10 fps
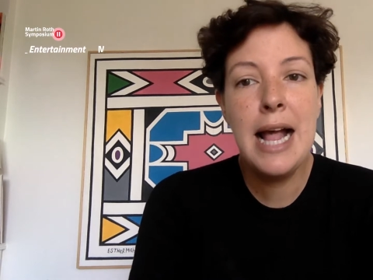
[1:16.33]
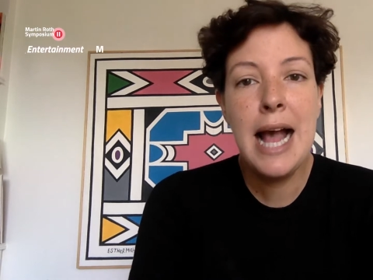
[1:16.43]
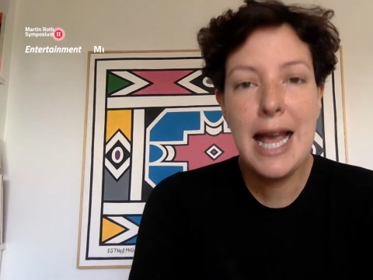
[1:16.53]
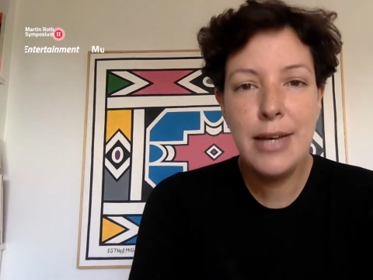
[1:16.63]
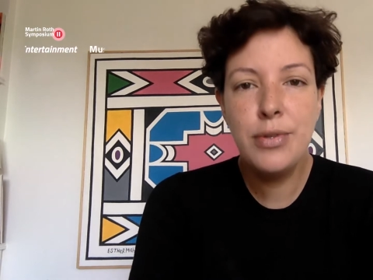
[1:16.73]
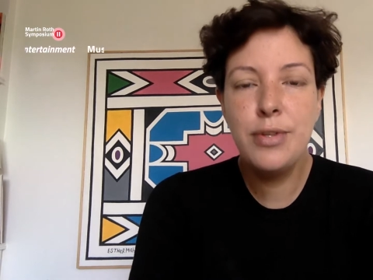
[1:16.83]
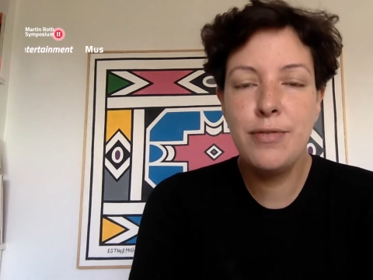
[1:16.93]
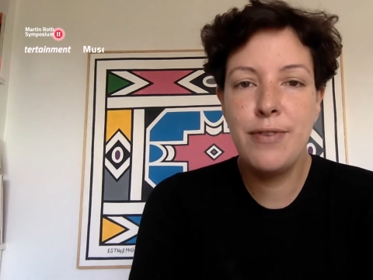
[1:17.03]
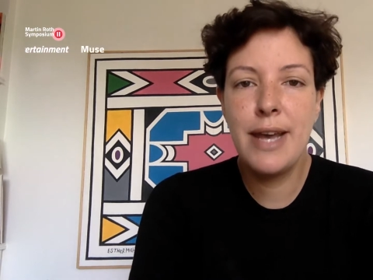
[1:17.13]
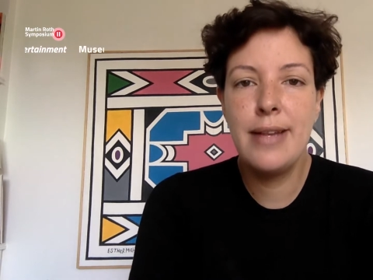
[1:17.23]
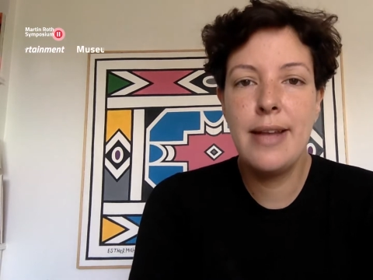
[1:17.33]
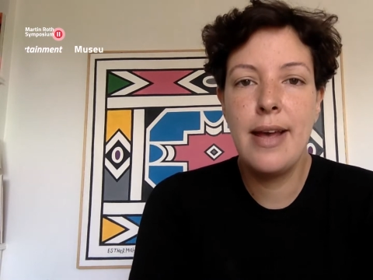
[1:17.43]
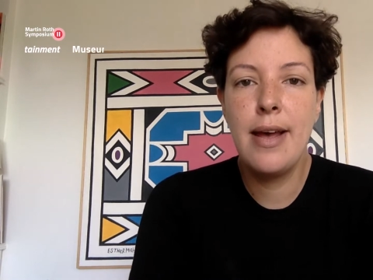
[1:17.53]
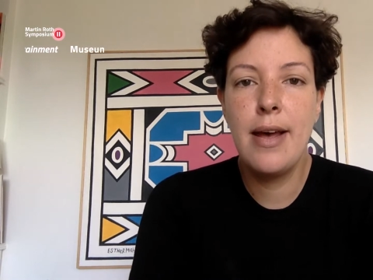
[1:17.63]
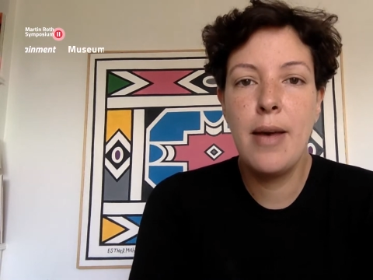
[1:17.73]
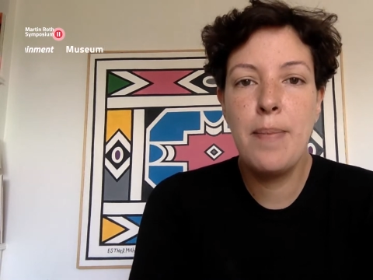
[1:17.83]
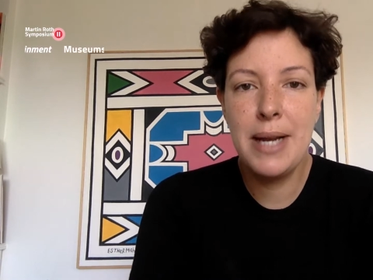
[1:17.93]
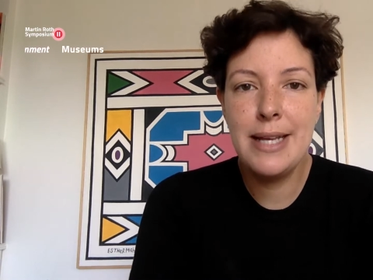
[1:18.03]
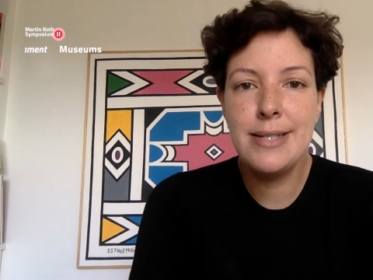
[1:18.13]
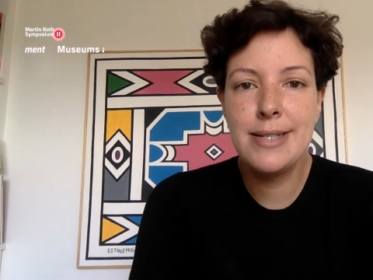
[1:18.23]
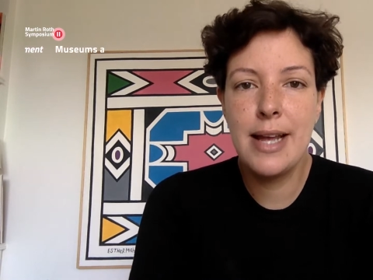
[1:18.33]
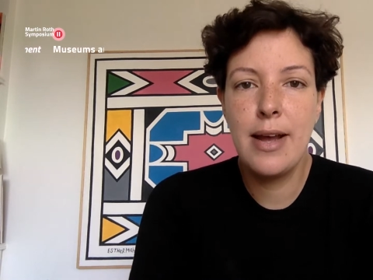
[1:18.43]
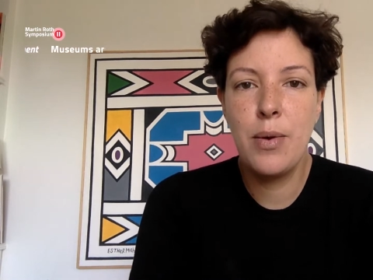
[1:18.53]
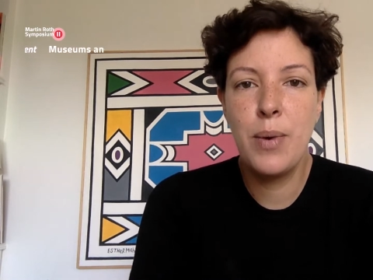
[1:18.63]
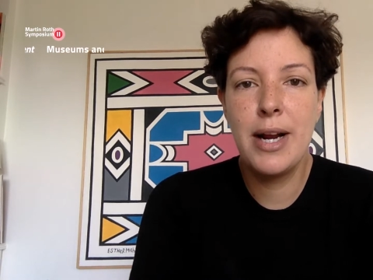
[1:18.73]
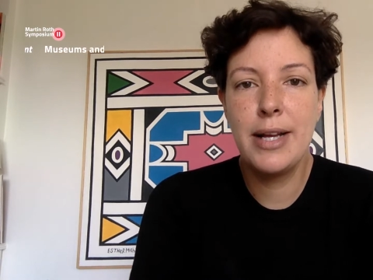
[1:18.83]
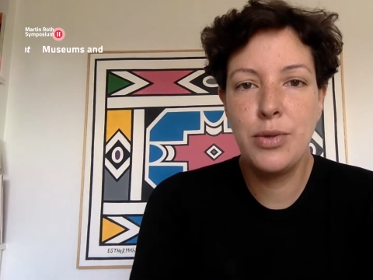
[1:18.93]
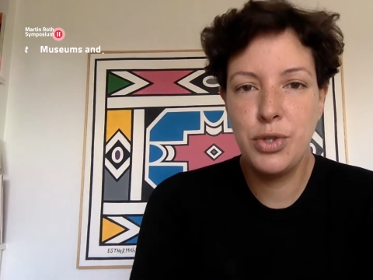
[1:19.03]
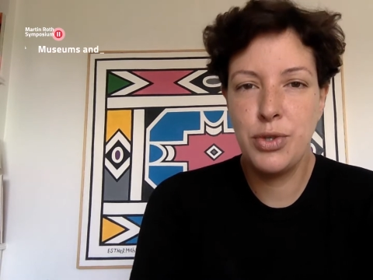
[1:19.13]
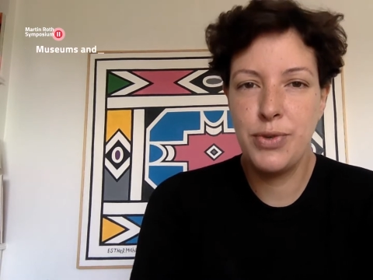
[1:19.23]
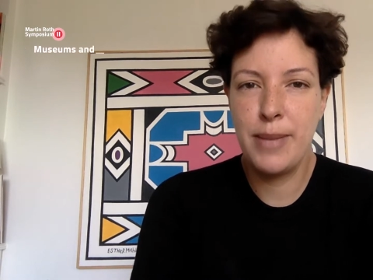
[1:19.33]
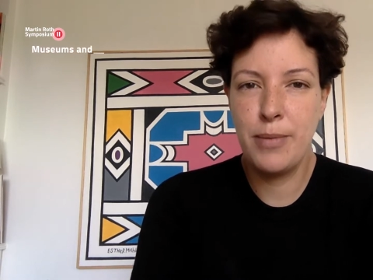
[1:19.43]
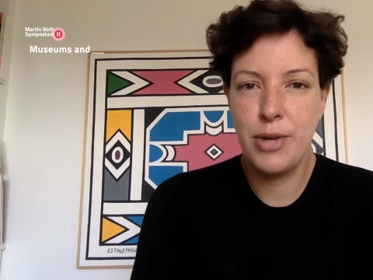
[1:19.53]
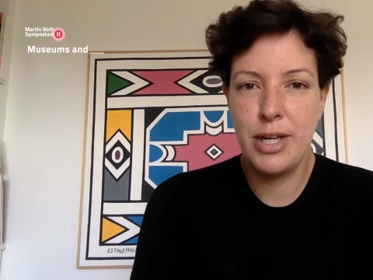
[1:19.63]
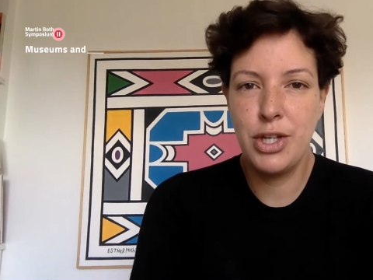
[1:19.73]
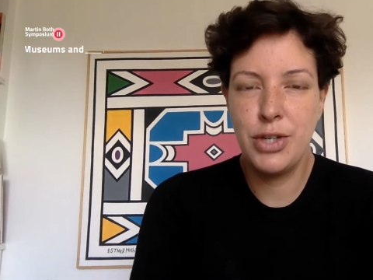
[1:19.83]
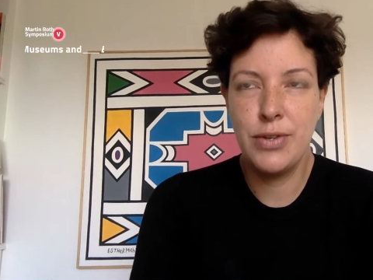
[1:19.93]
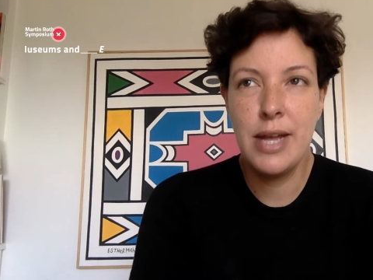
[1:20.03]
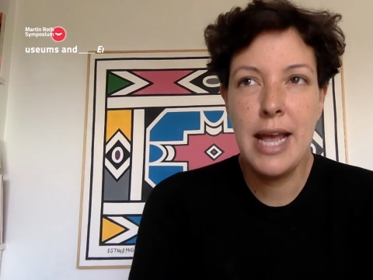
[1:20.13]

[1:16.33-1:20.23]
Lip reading: I couldn't find a place where I could show them creation.